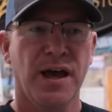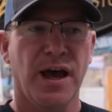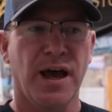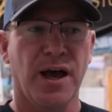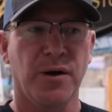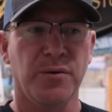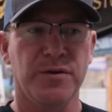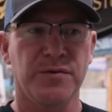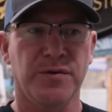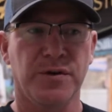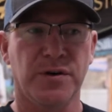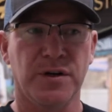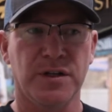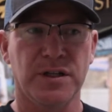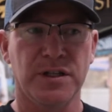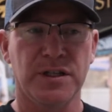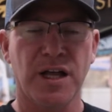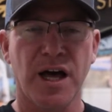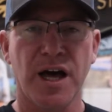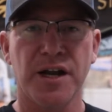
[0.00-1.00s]
We've heard a
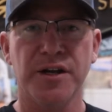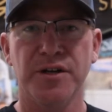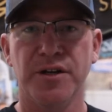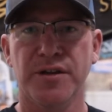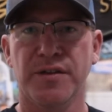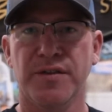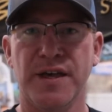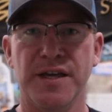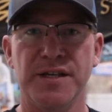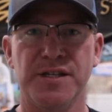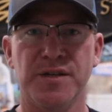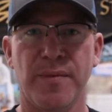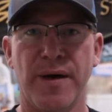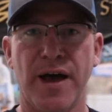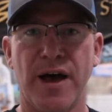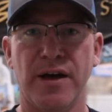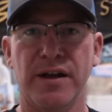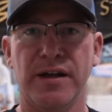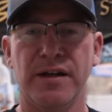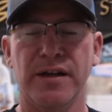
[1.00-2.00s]
lot of good things
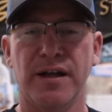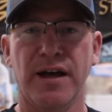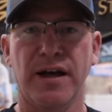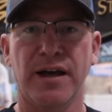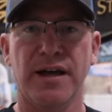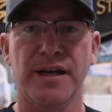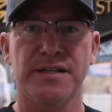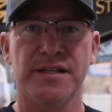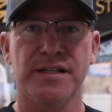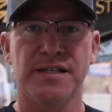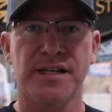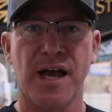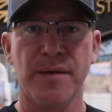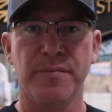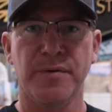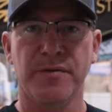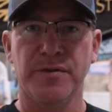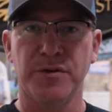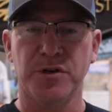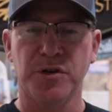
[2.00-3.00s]
about it. It's a
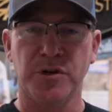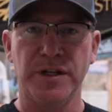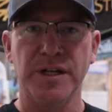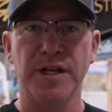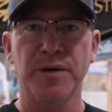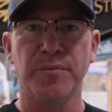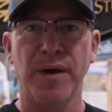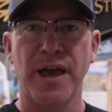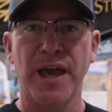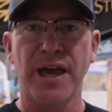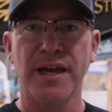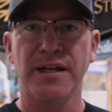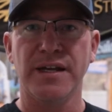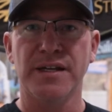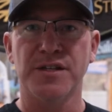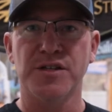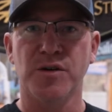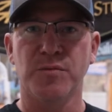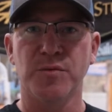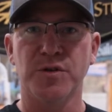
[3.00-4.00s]
type of acrylic paint.
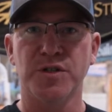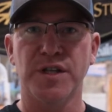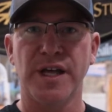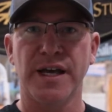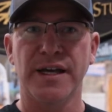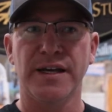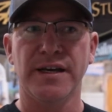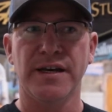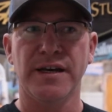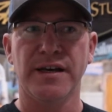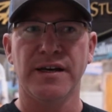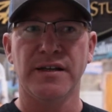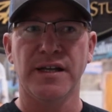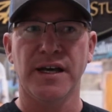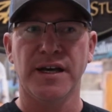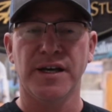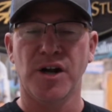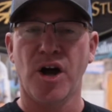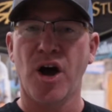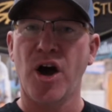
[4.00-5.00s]
It's almost like
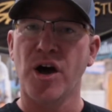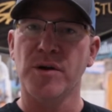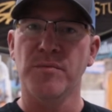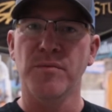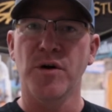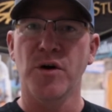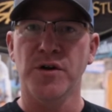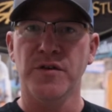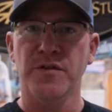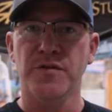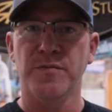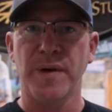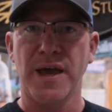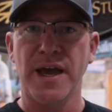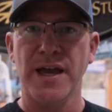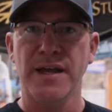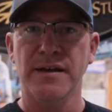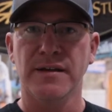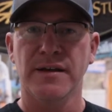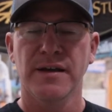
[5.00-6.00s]
an automotive
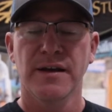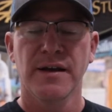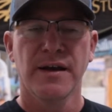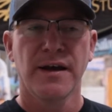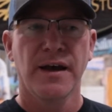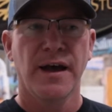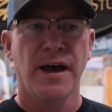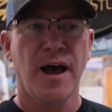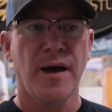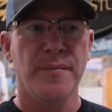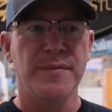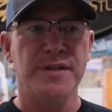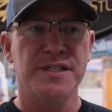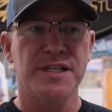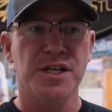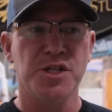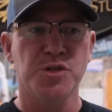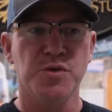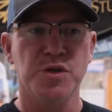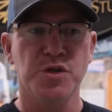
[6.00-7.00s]
paint. And
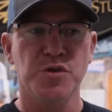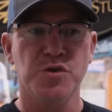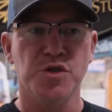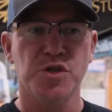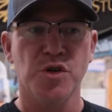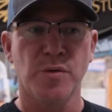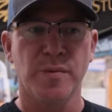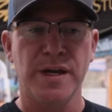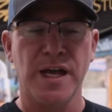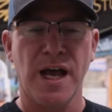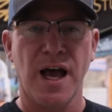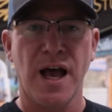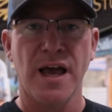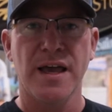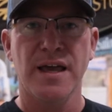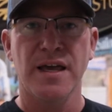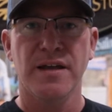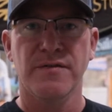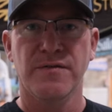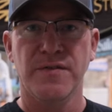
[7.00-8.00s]
since we do so many
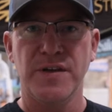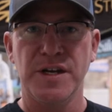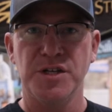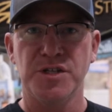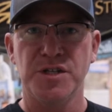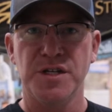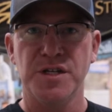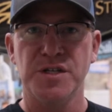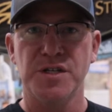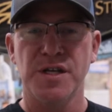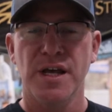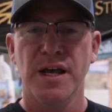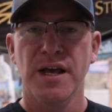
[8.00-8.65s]
high-end finishes,